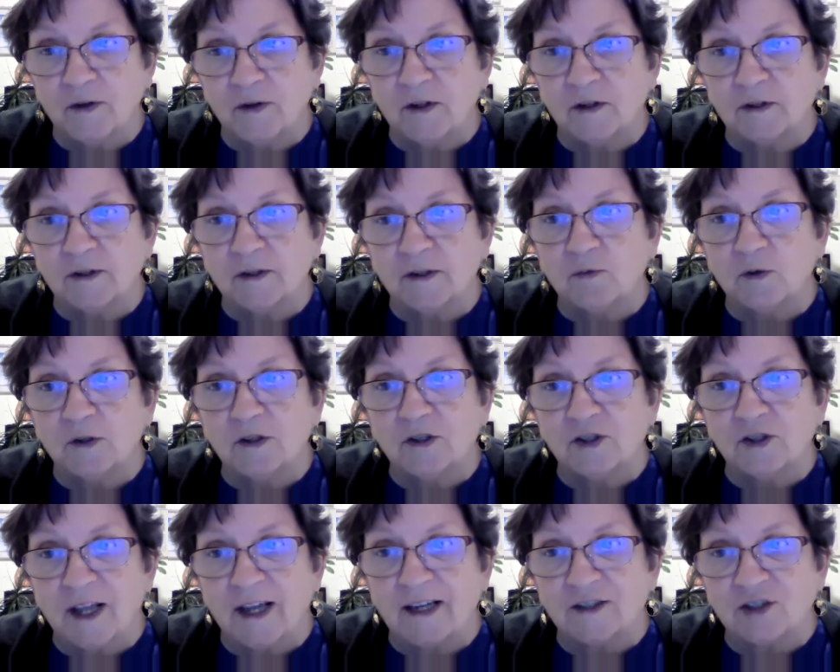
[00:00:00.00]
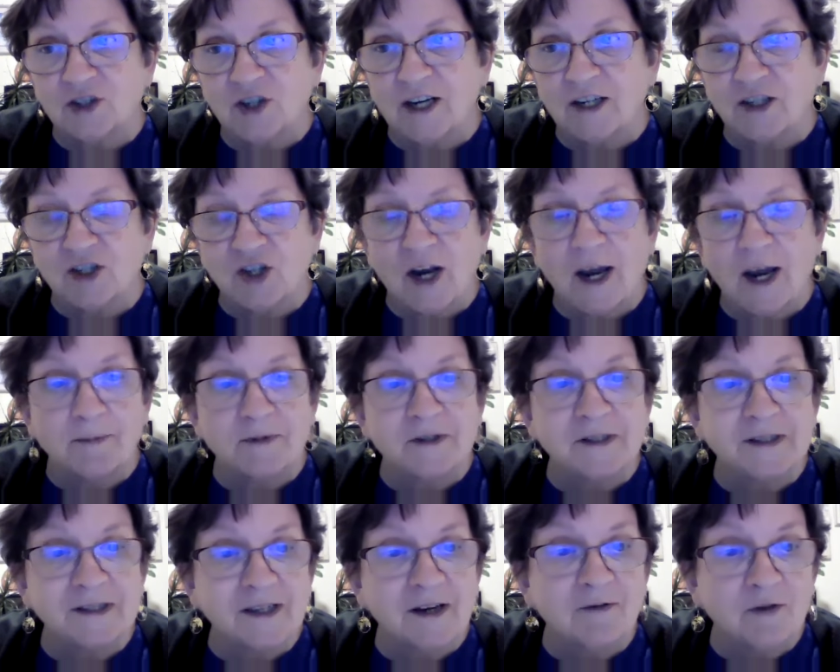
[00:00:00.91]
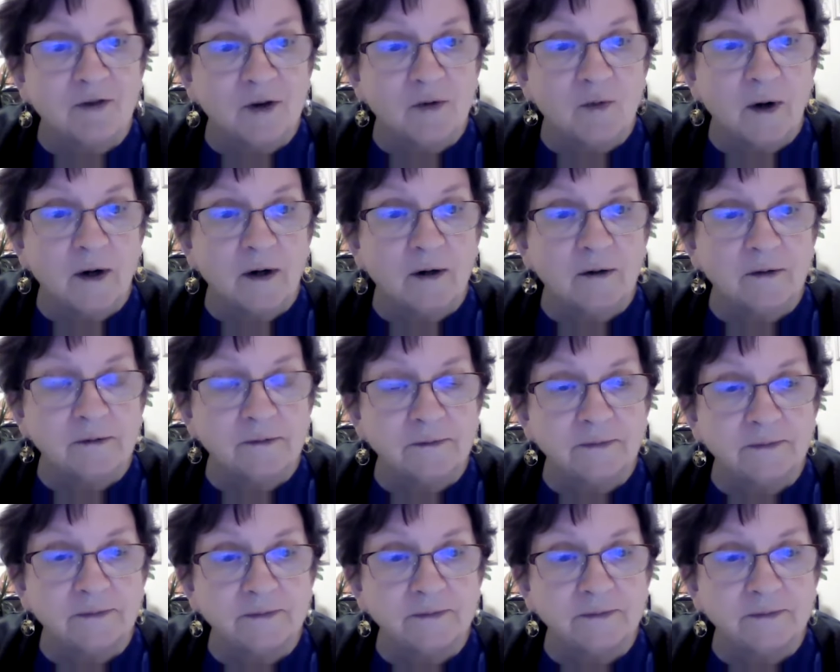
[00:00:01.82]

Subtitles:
a field in which that change happens everywhere.